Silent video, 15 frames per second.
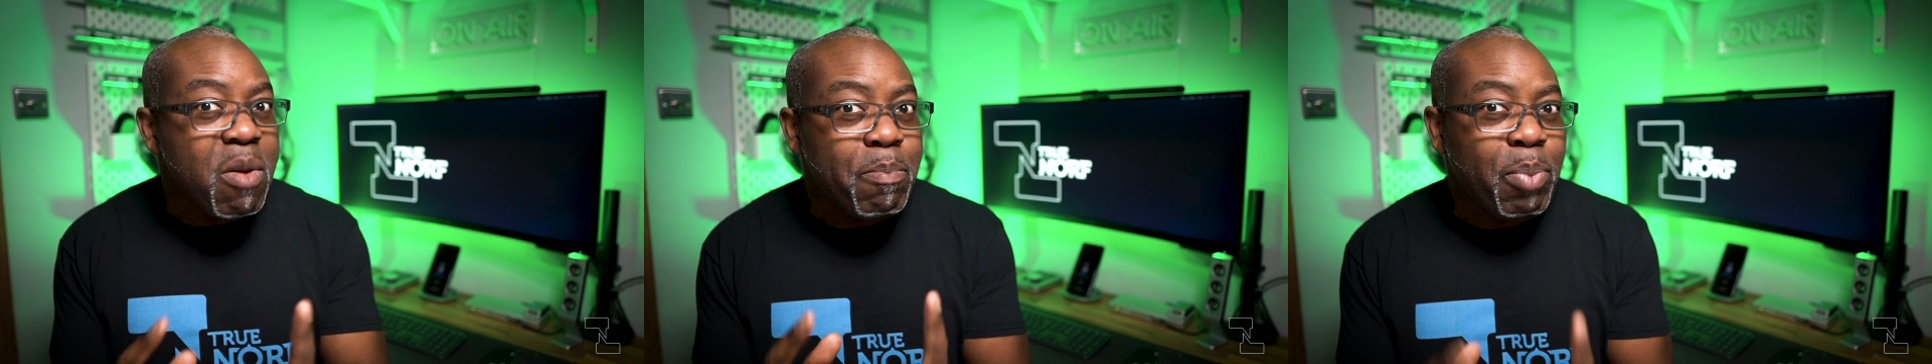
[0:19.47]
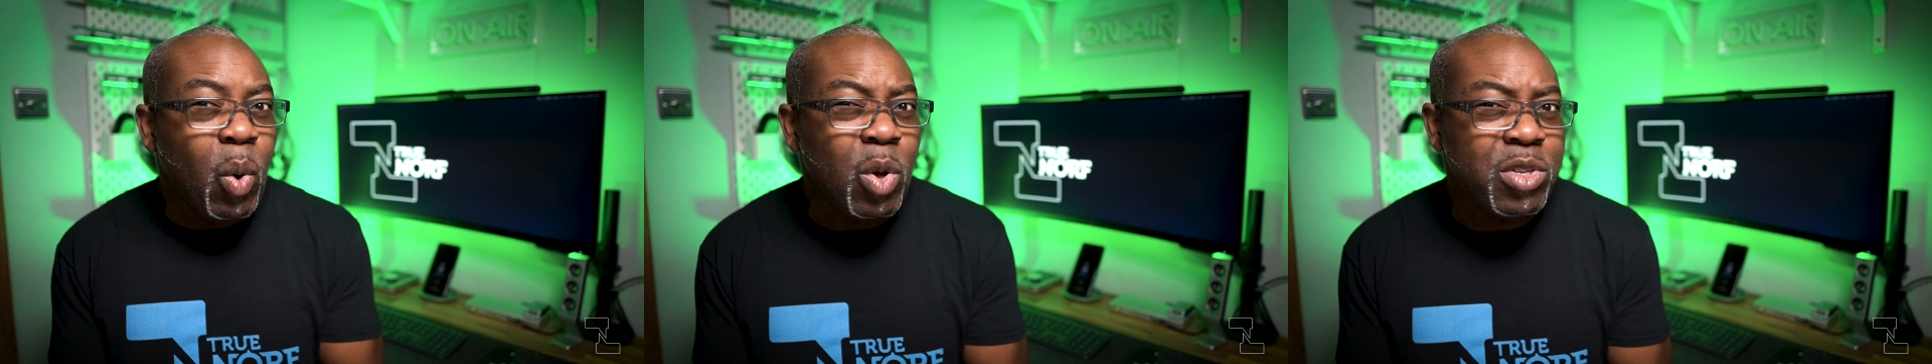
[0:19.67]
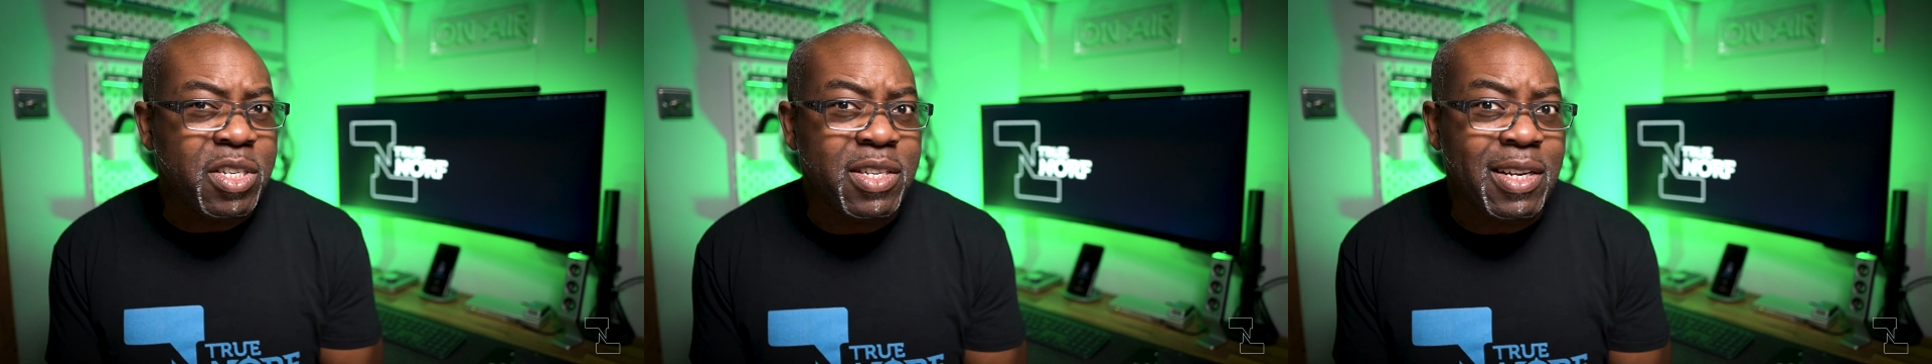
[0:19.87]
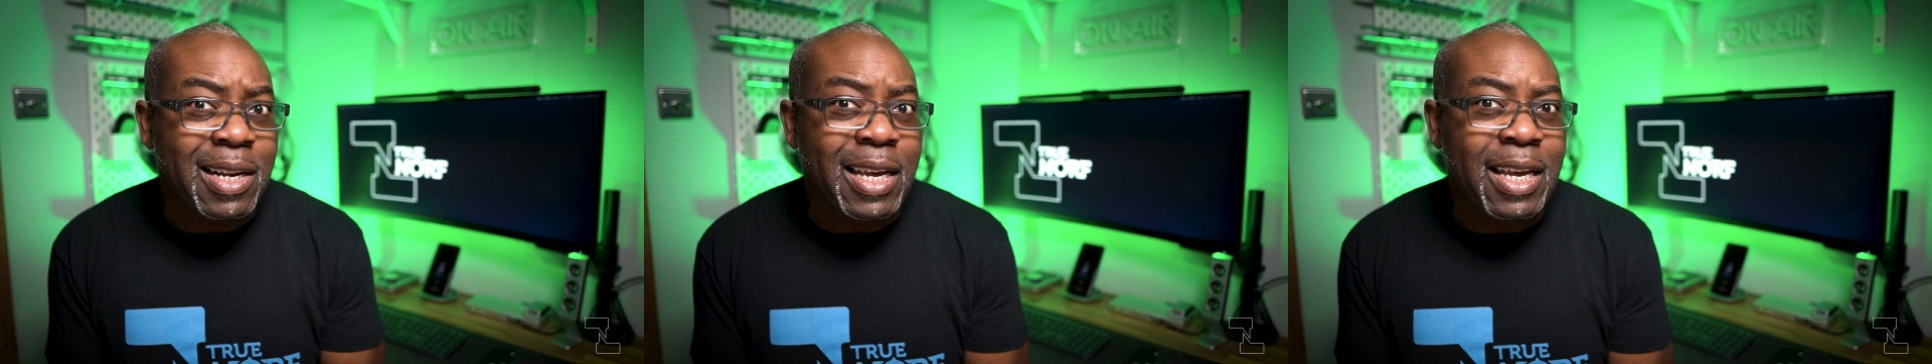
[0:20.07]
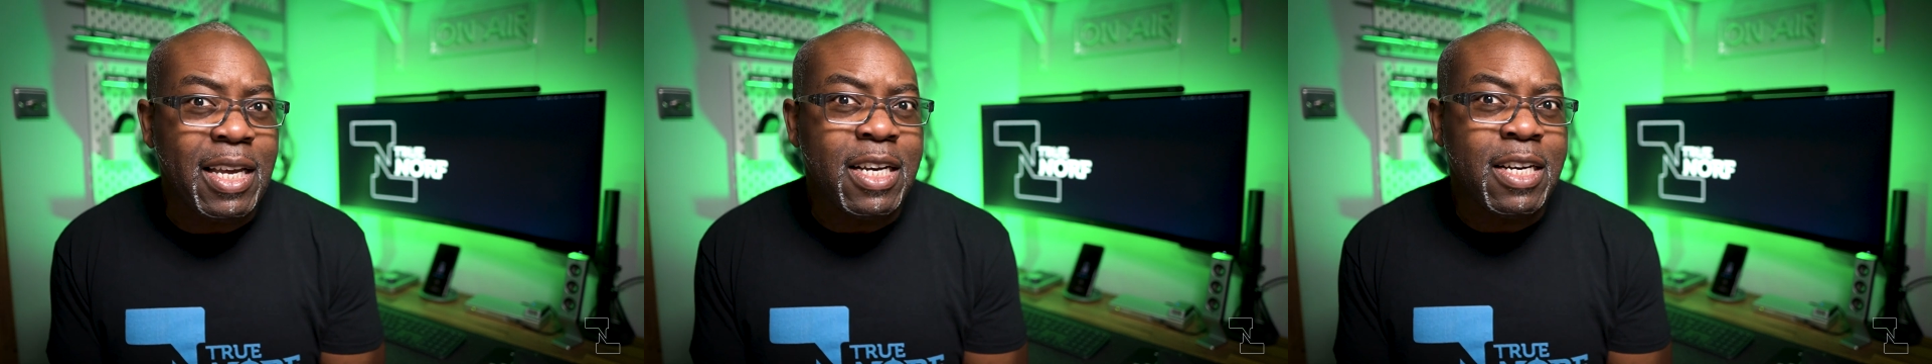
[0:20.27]

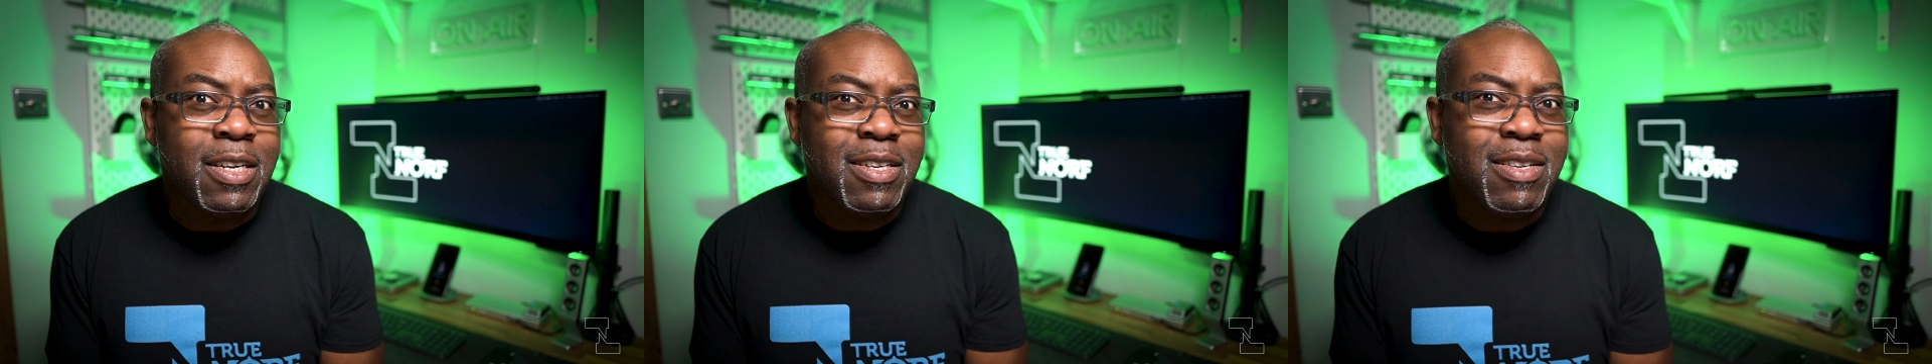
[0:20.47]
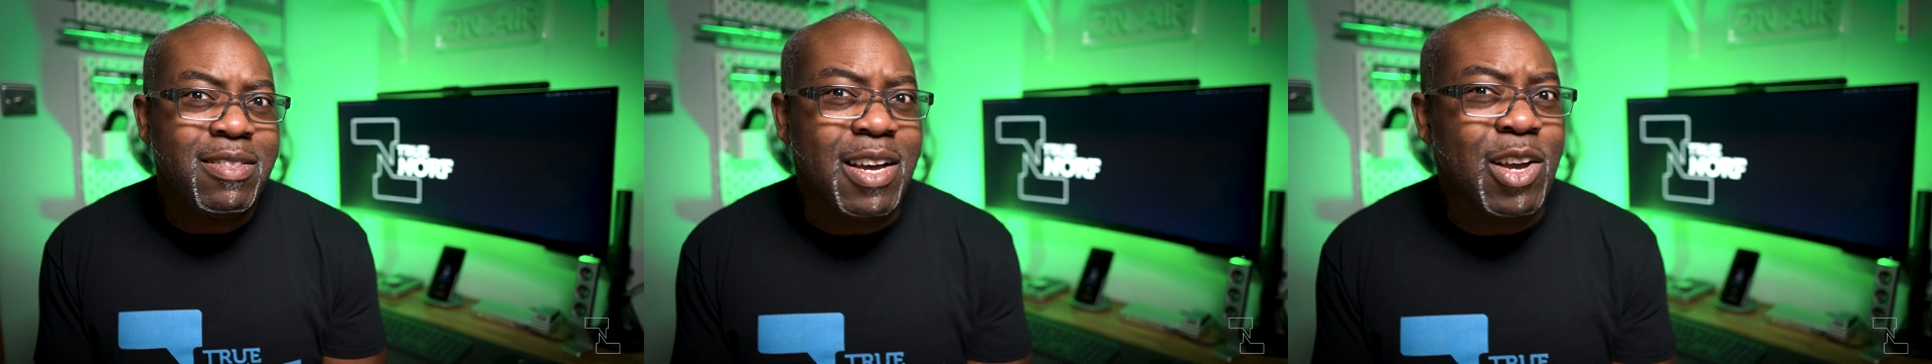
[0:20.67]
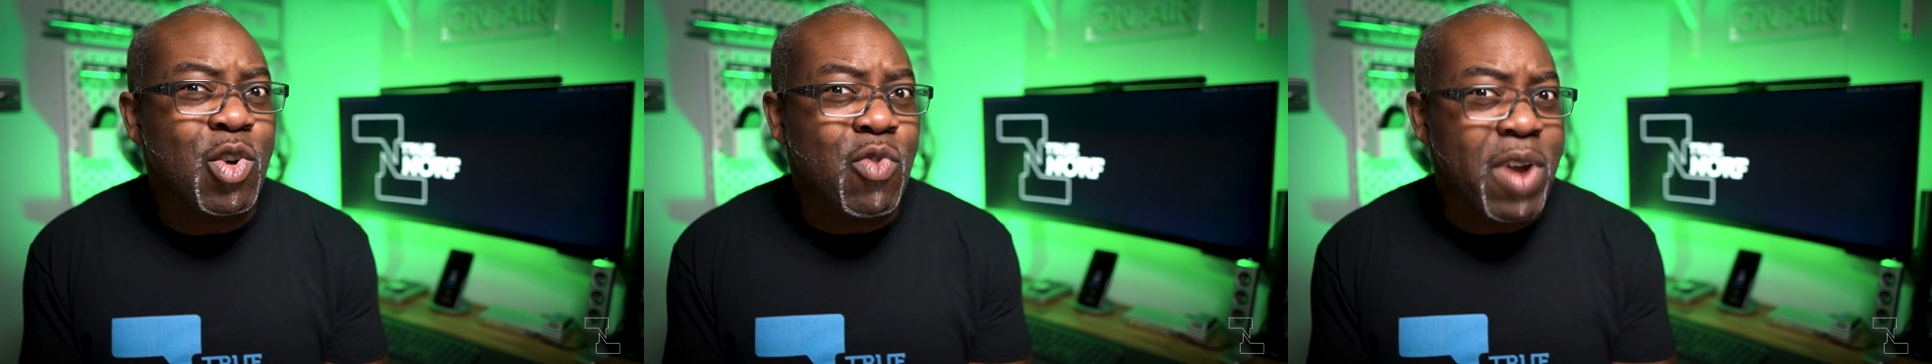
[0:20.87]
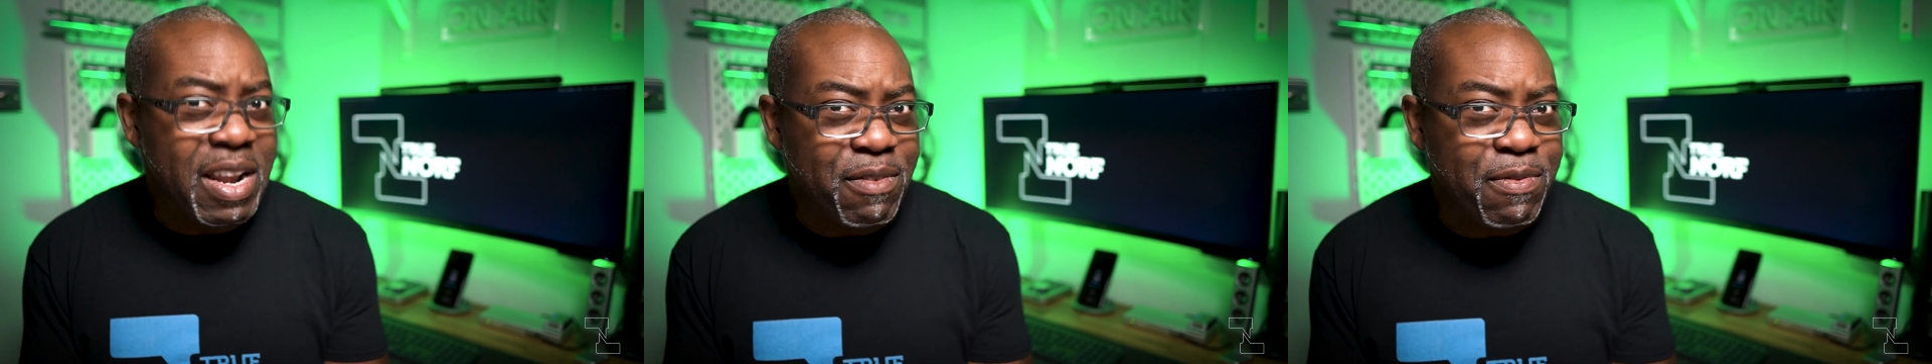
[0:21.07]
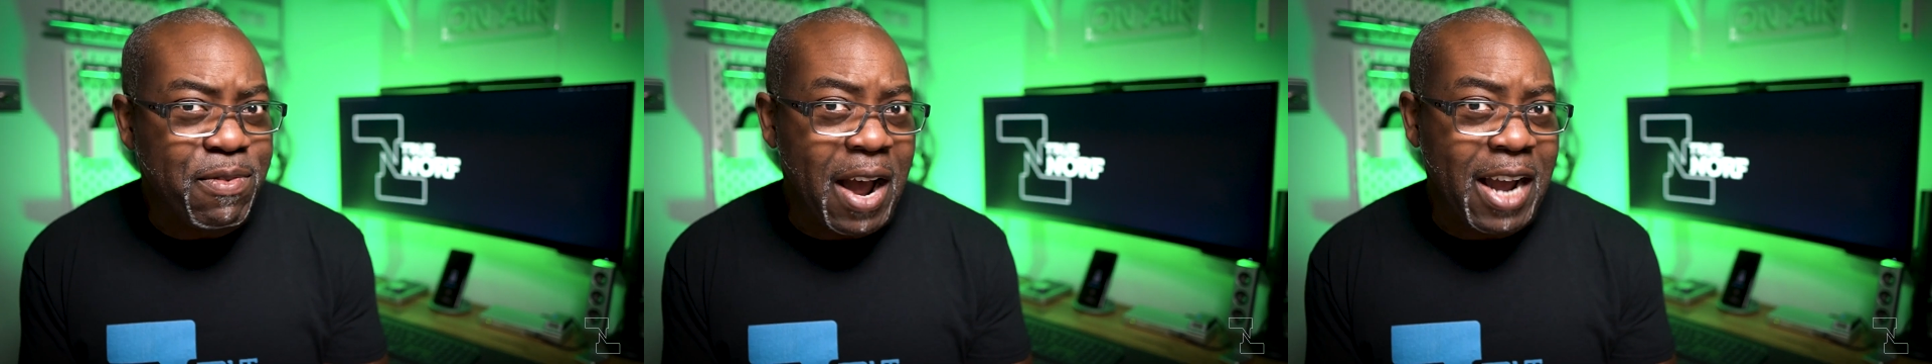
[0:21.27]
importantly, the
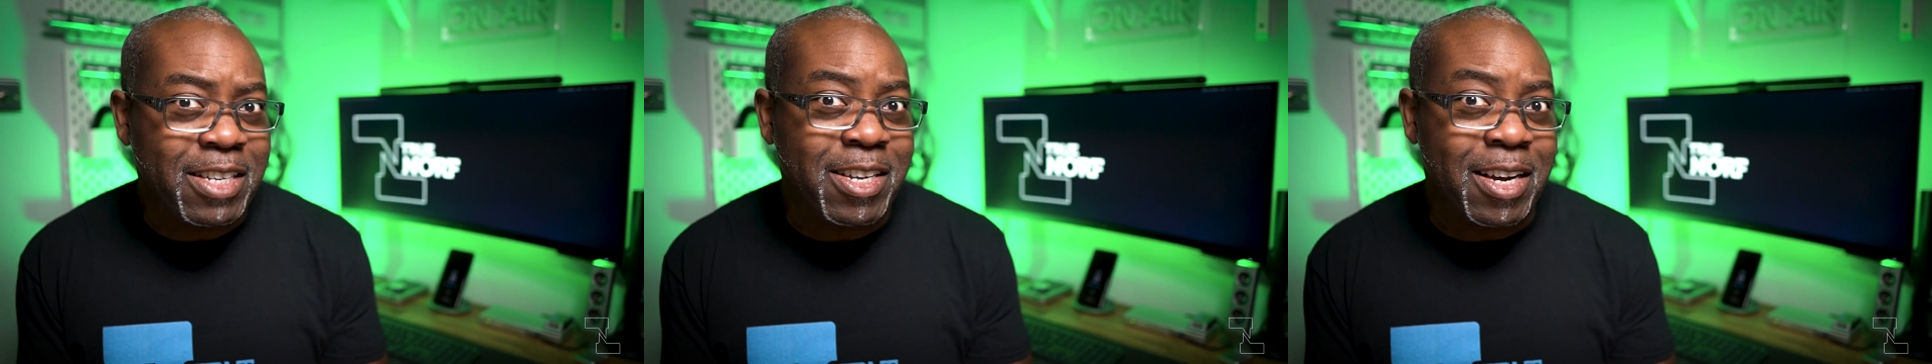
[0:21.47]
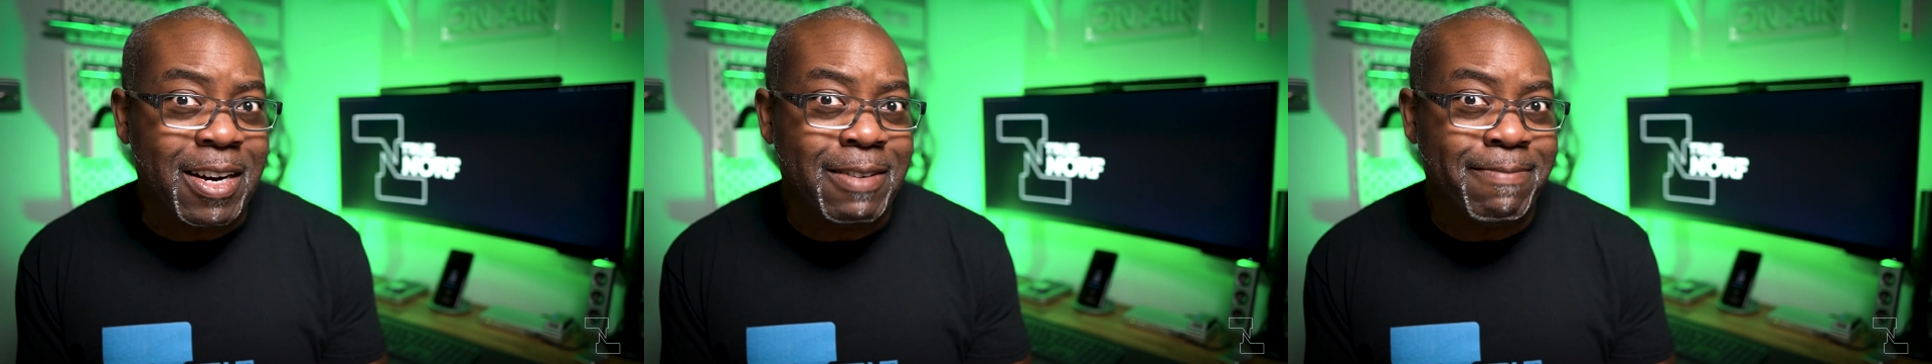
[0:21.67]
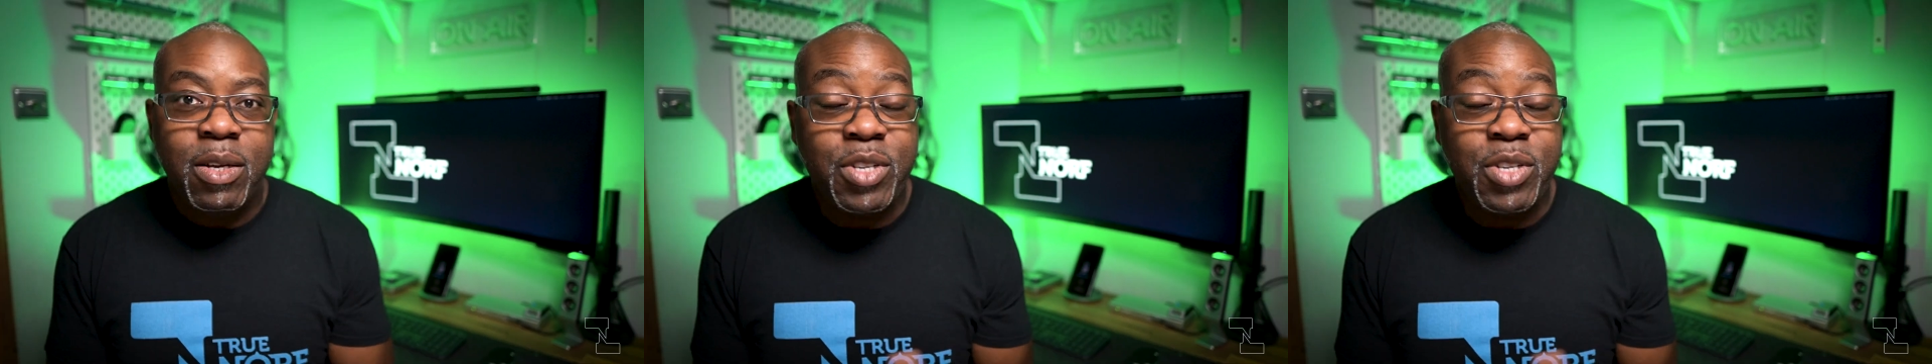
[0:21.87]
Grin Factor.